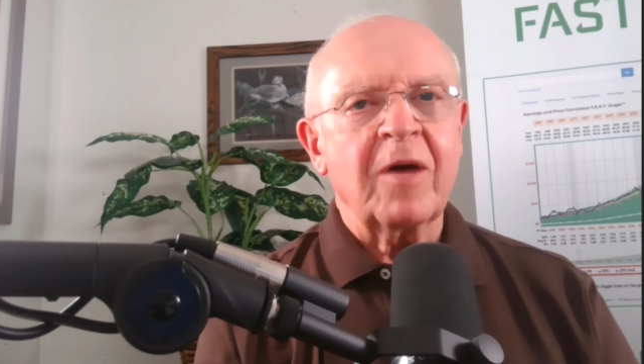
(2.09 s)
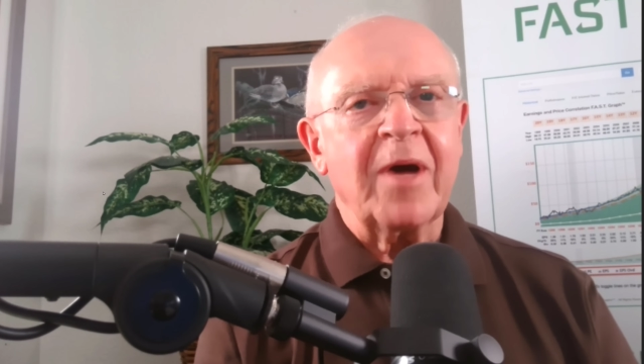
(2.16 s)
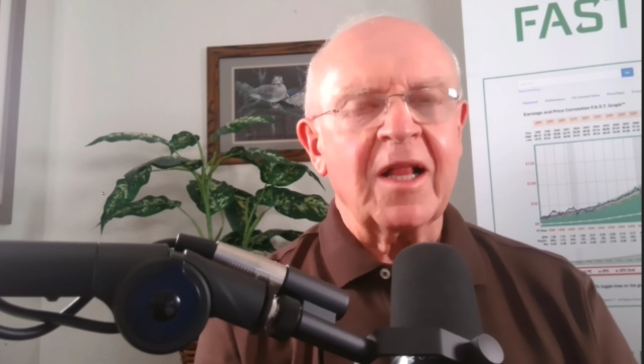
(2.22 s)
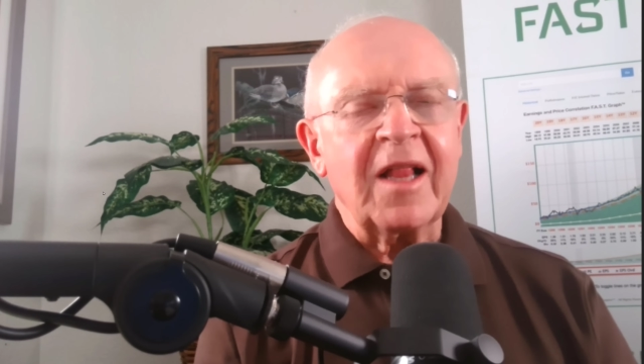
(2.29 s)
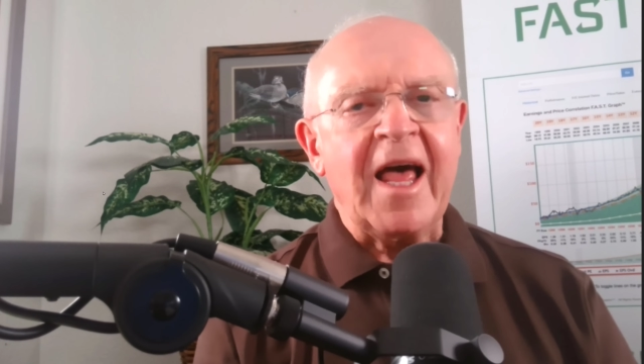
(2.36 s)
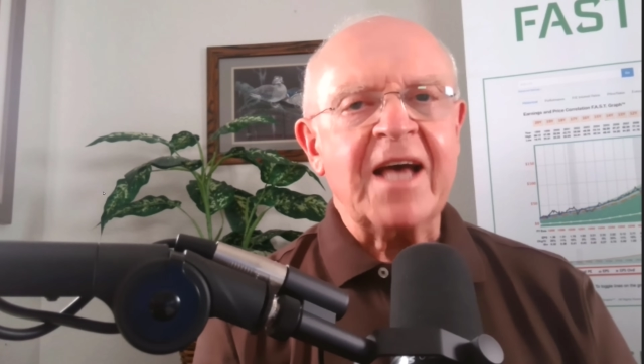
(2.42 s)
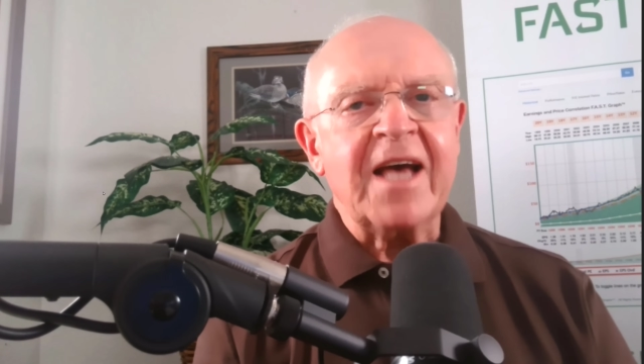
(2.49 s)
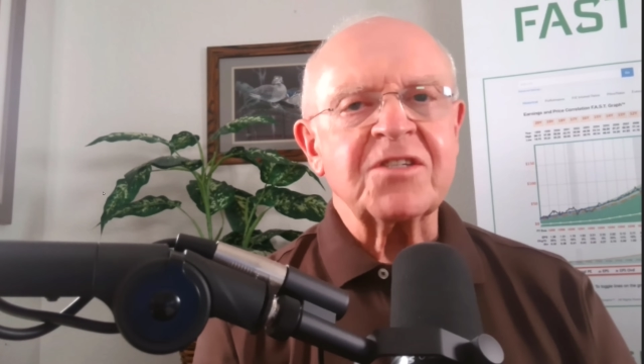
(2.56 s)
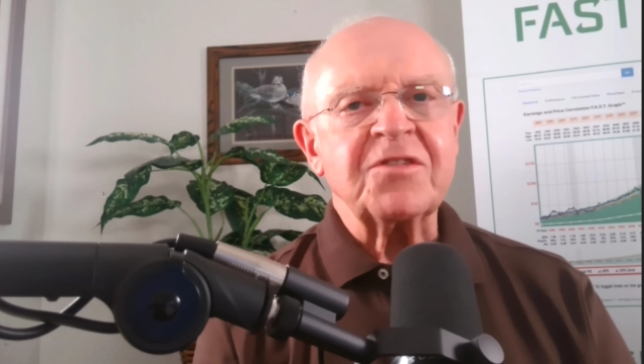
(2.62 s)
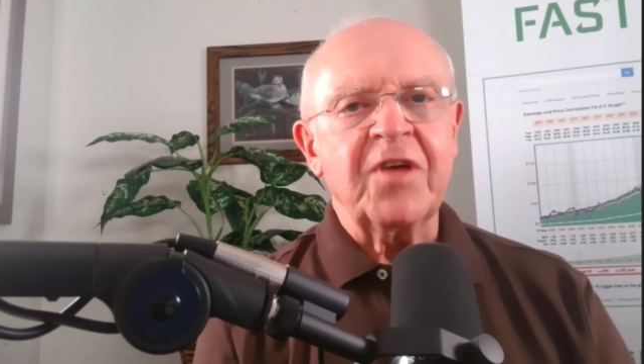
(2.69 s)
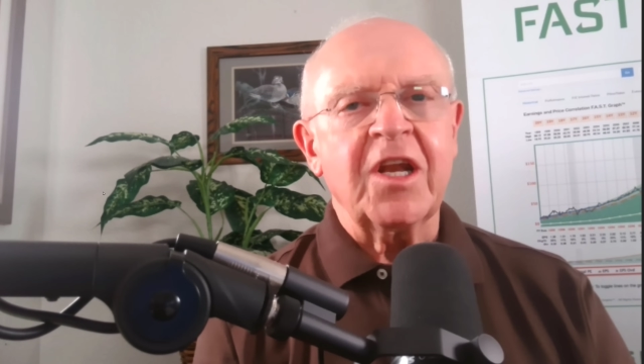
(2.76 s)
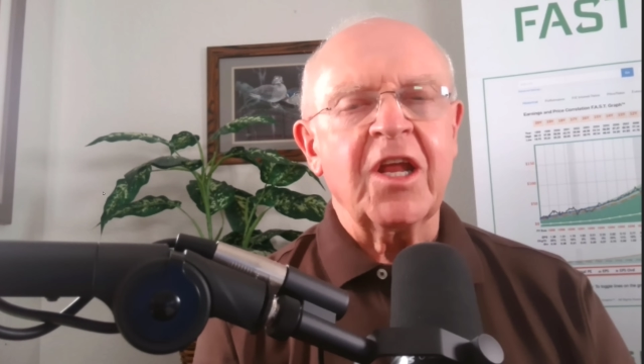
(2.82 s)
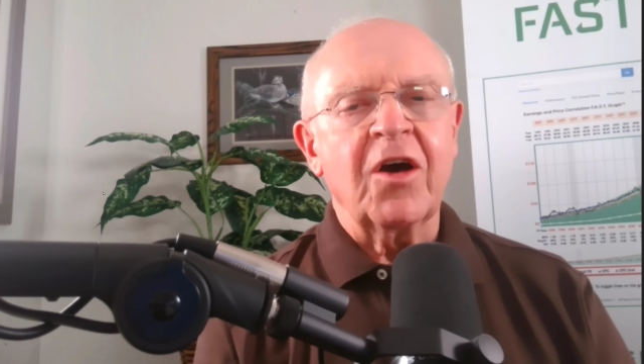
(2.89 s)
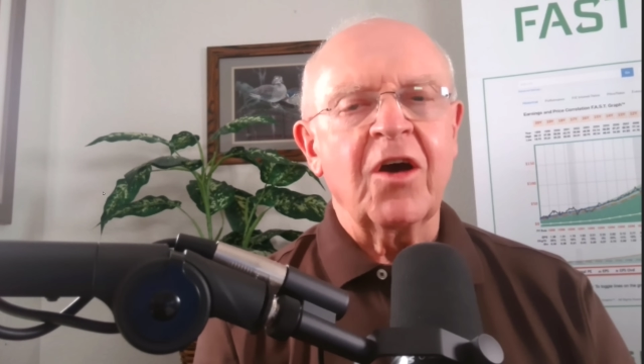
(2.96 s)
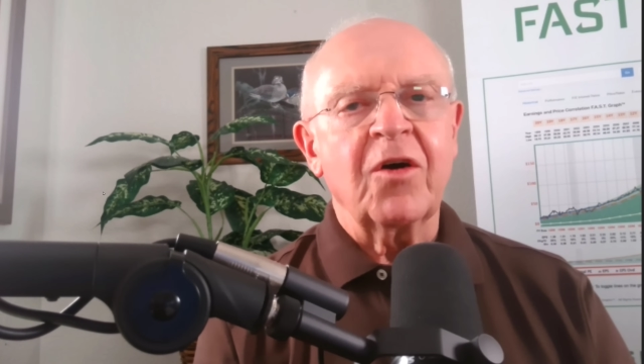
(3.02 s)
on my last
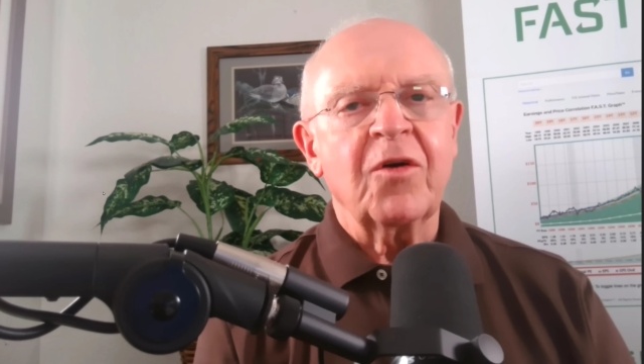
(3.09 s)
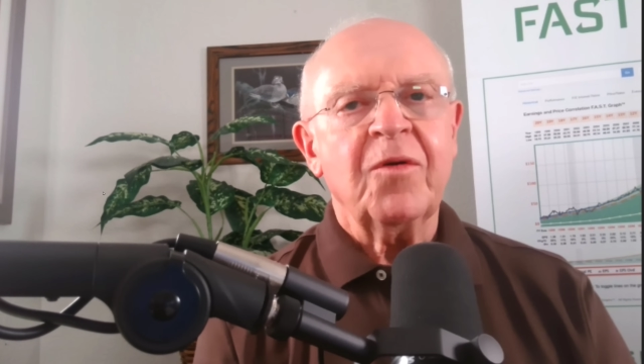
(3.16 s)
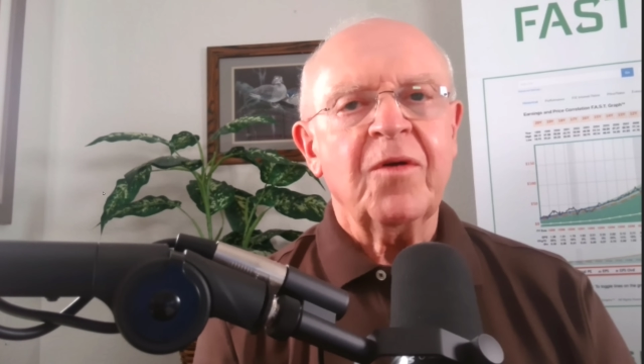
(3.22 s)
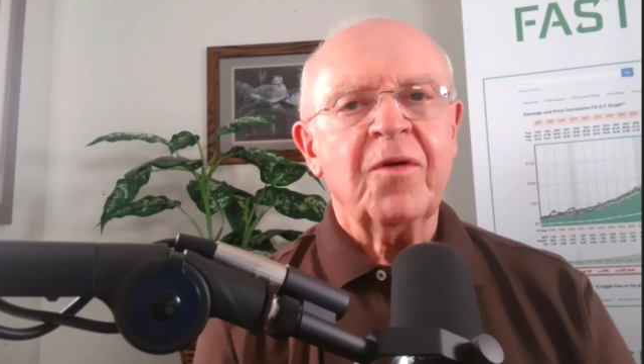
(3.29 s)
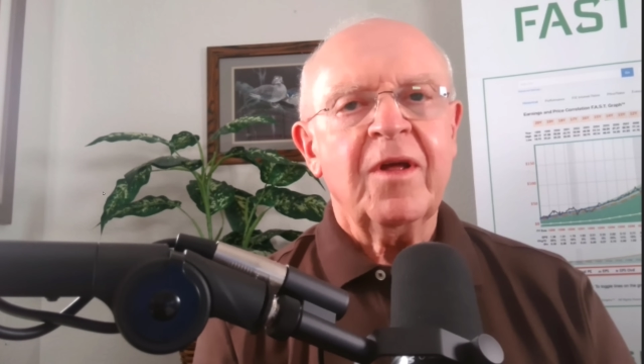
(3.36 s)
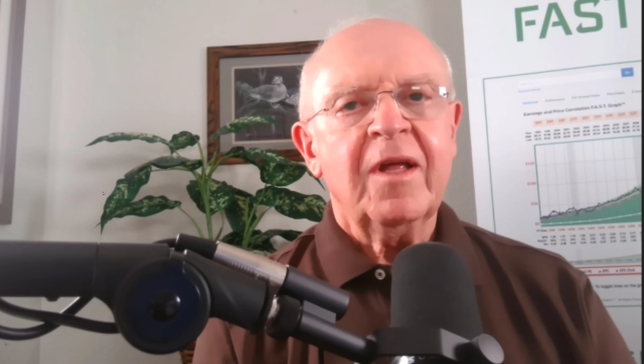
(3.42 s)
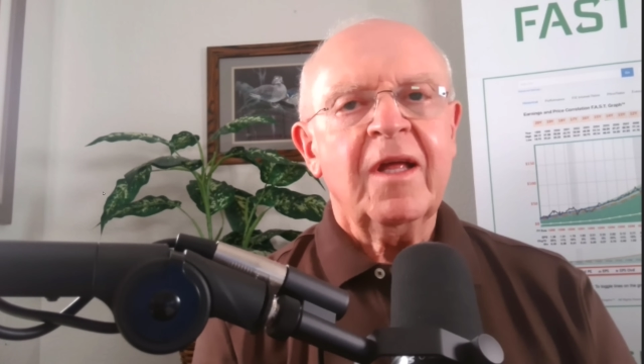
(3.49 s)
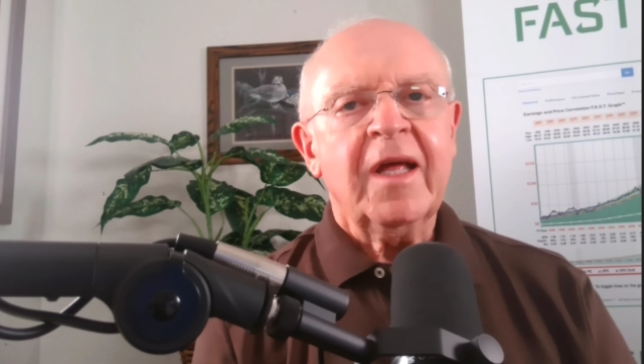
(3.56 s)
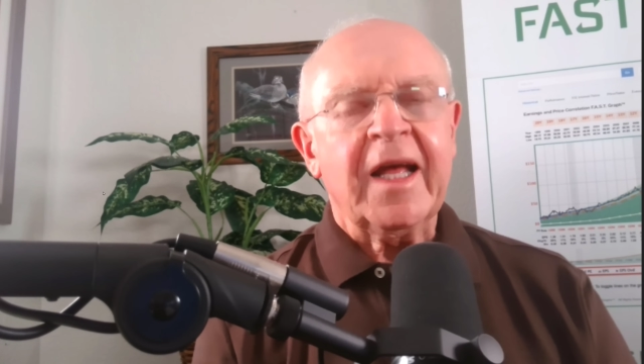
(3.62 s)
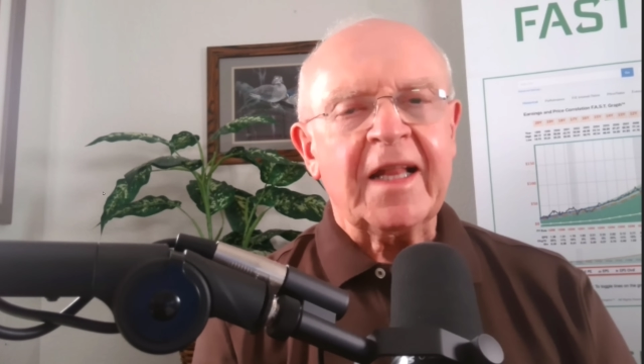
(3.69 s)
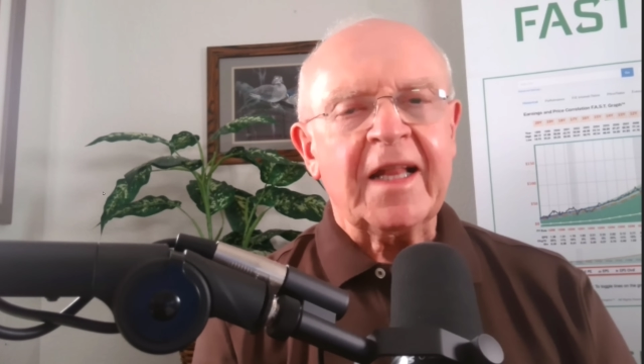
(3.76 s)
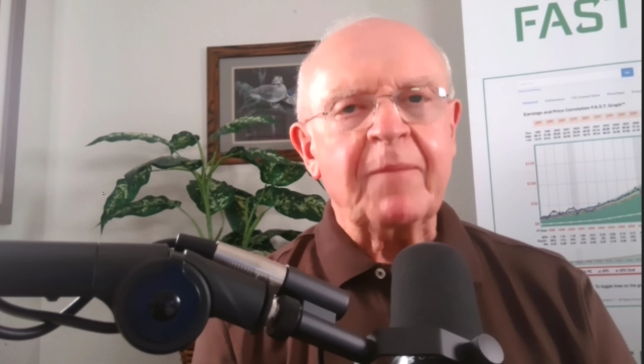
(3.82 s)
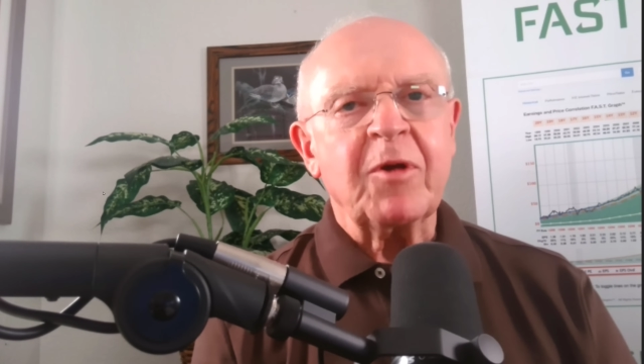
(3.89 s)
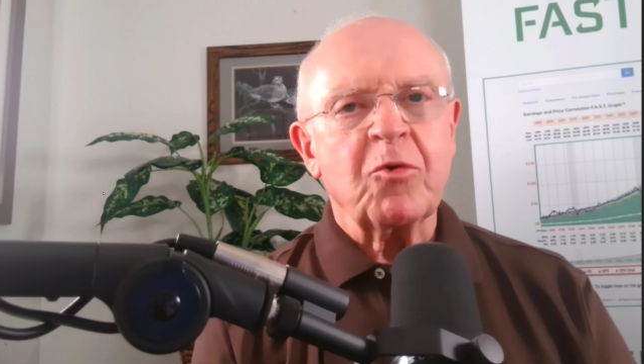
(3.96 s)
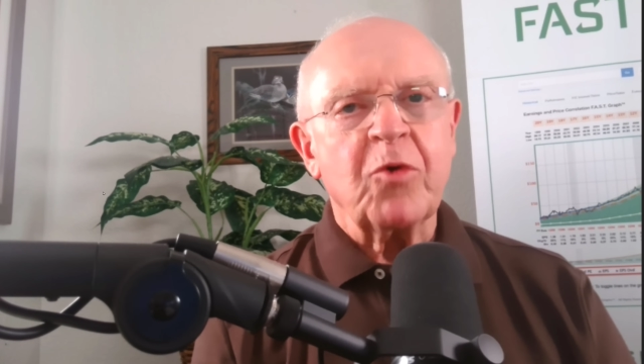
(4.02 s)
video.
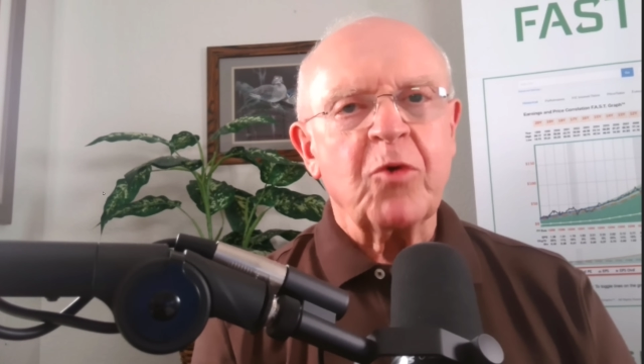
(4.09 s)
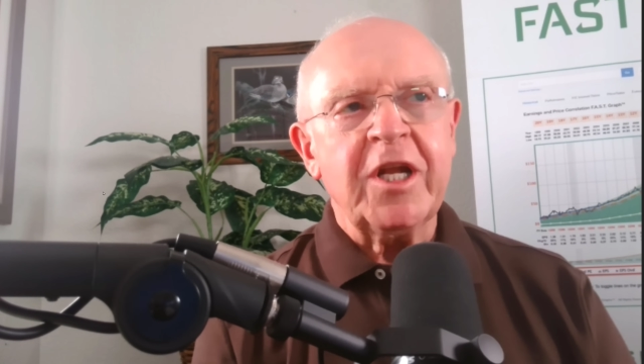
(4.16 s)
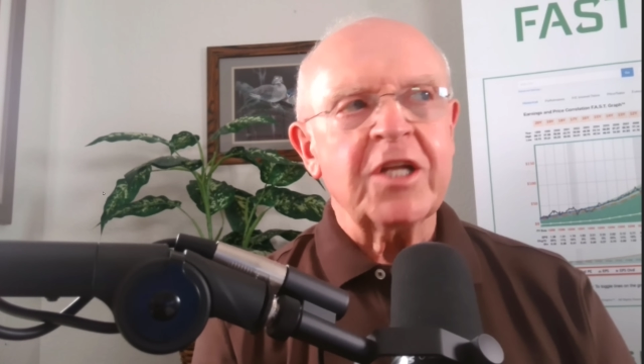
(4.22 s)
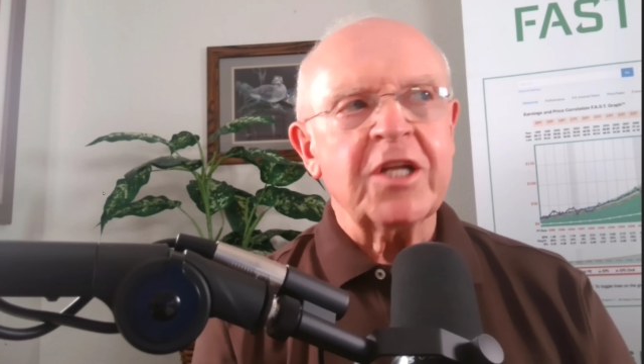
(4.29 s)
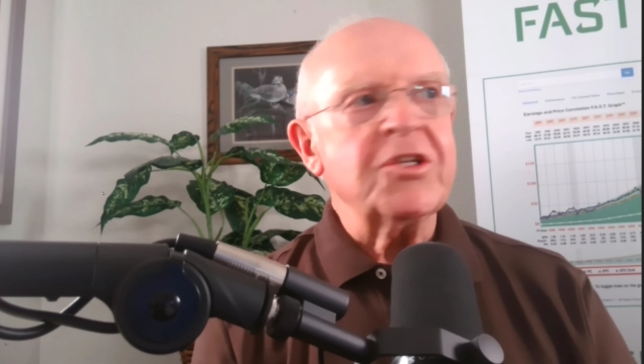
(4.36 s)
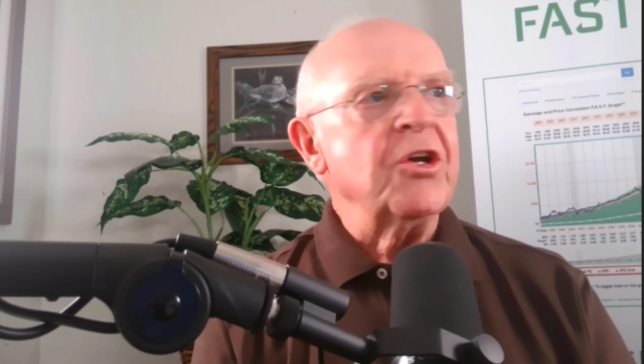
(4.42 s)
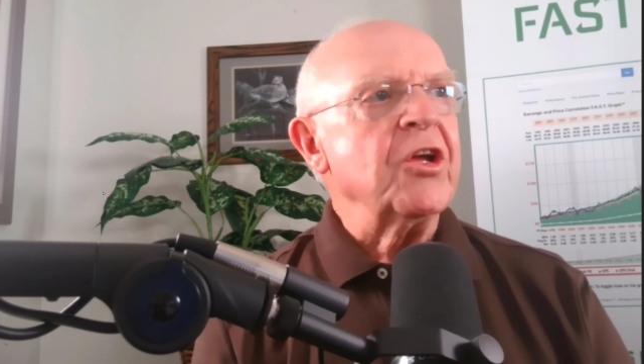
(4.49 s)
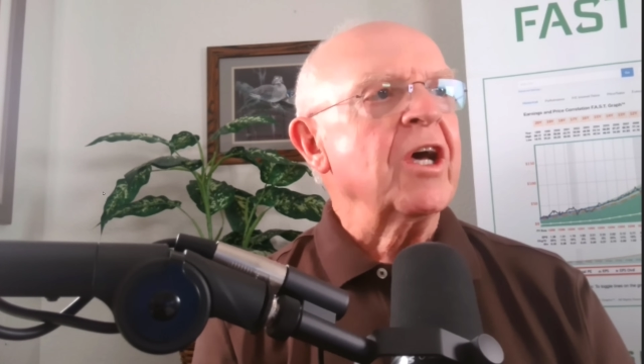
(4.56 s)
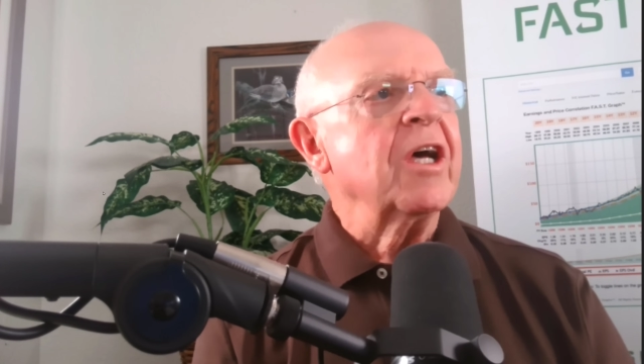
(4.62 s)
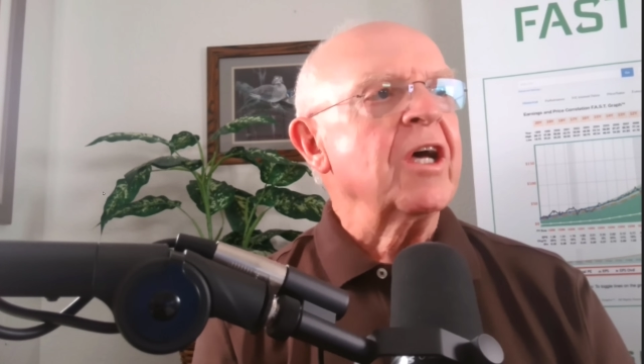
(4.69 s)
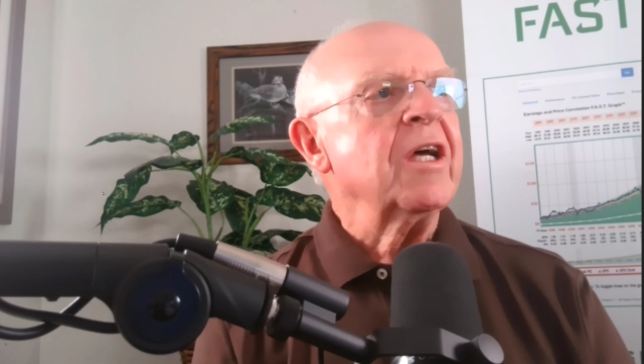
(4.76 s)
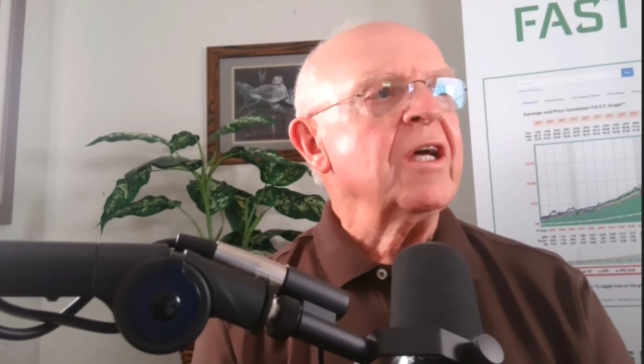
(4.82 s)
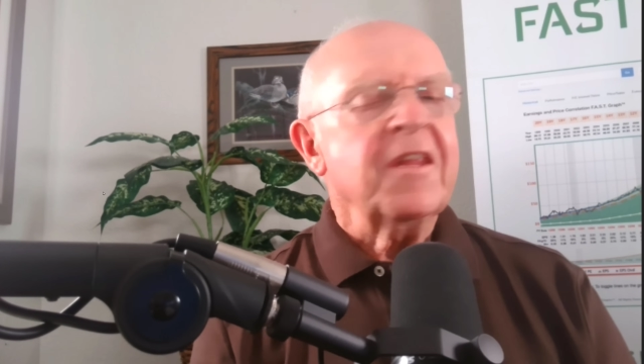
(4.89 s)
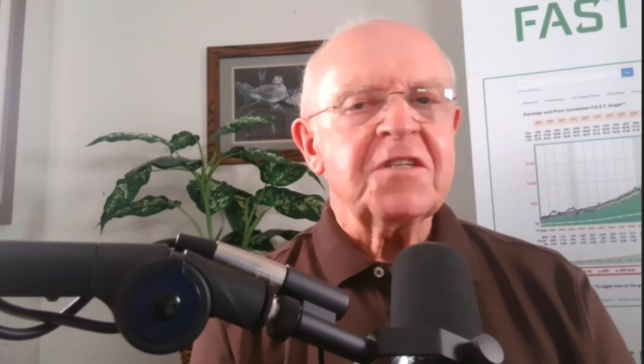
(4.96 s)
And let me read it to you.